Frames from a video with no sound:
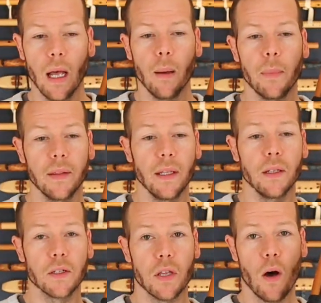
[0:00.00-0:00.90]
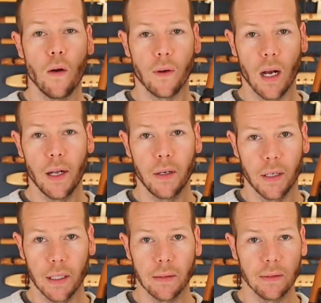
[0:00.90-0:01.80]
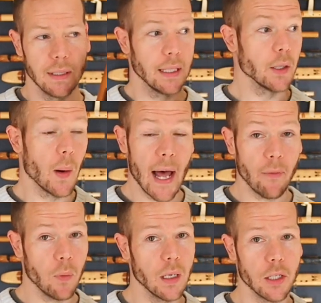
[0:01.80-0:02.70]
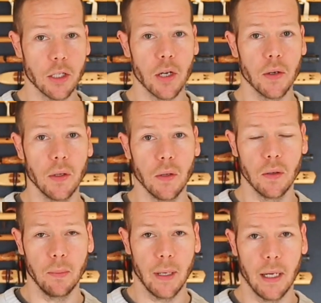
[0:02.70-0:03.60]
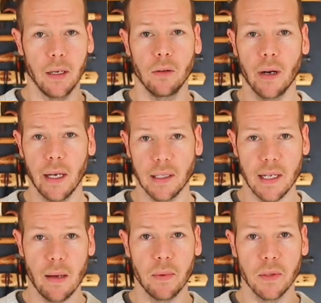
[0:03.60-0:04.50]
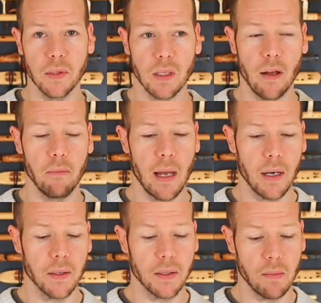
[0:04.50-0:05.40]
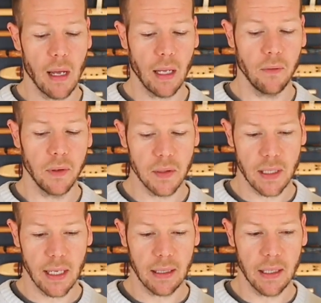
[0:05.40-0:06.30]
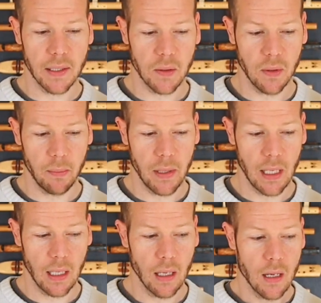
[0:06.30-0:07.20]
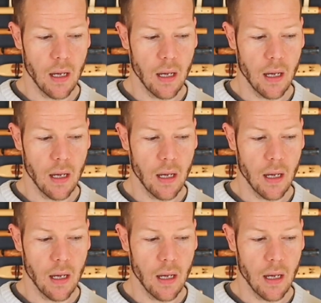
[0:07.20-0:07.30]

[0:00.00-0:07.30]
But then there's the over-under. I don't have one to show you, but great examples of makers making flutes like this would be